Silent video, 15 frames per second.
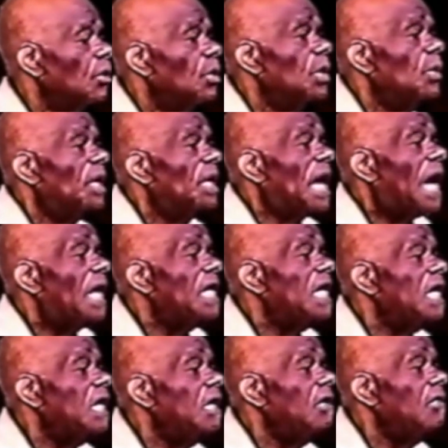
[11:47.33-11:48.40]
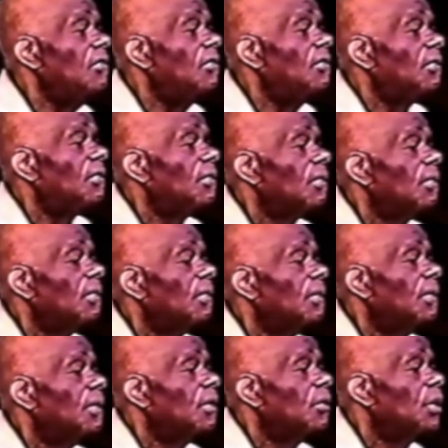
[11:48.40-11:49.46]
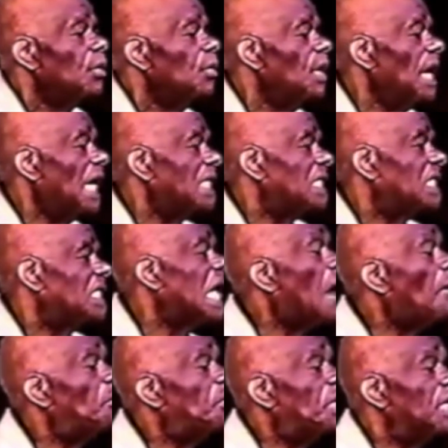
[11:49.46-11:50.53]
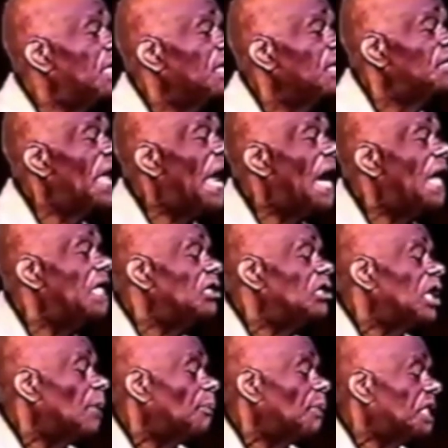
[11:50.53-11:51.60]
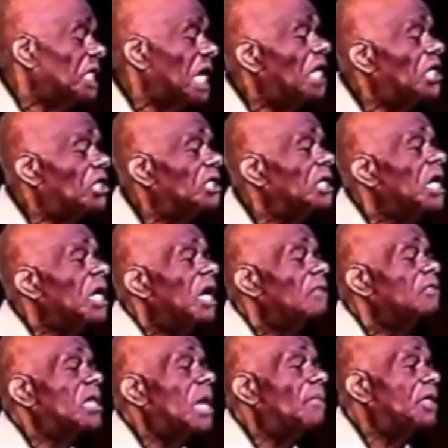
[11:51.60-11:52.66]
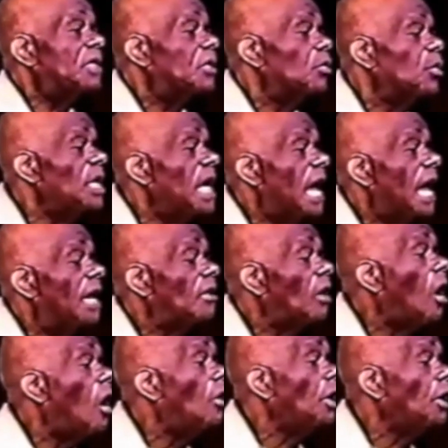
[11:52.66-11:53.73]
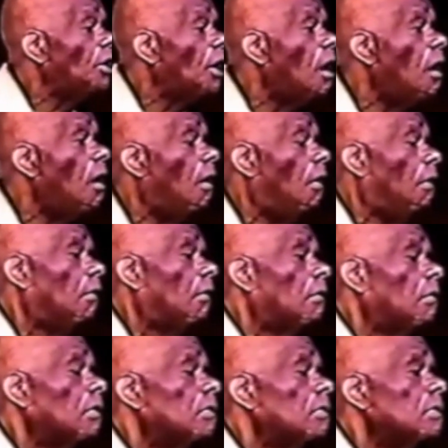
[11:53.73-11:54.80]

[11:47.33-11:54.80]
We were naive when we accepted their interpretation of something that we had all along.